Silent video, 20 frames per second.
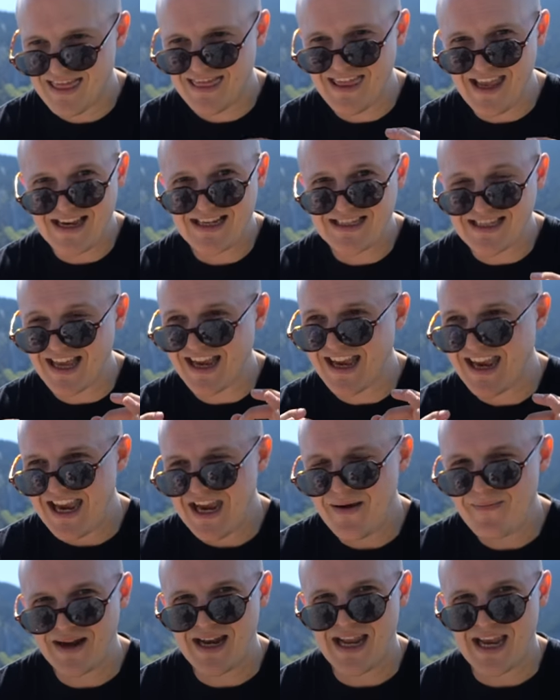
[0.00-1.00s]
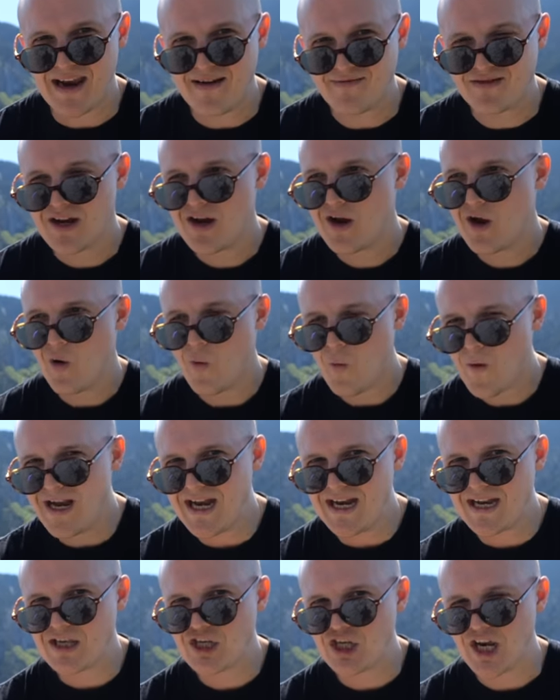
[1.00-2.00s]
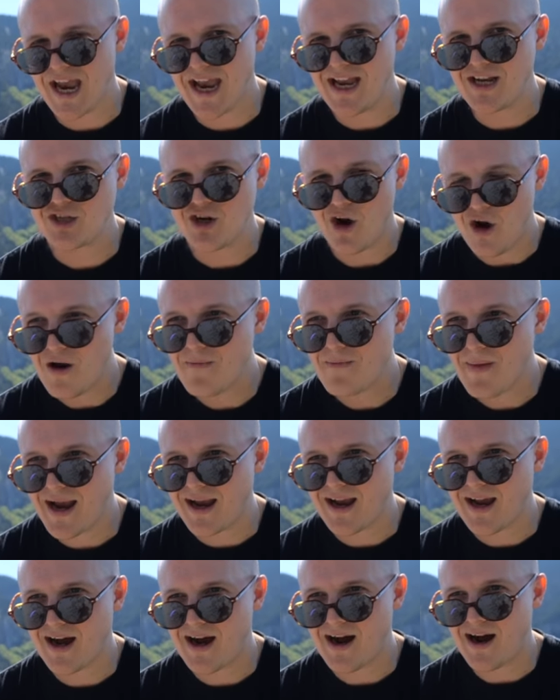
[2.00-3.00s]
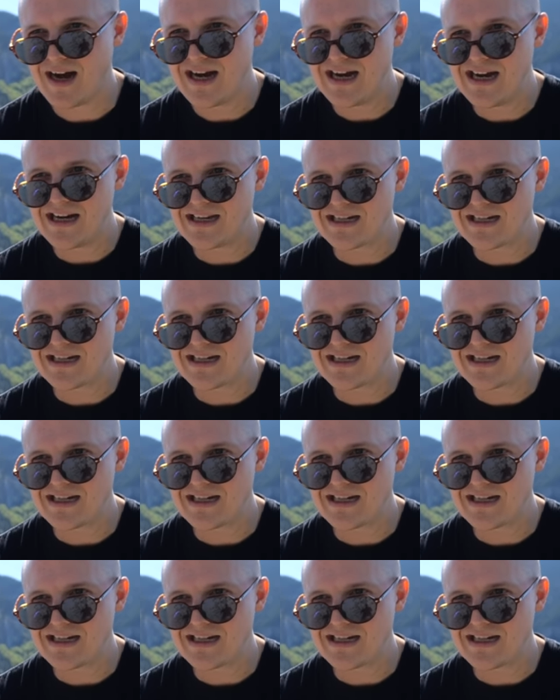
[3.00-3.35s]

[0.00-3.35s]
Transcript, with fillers: Things that he believed we need to change on my car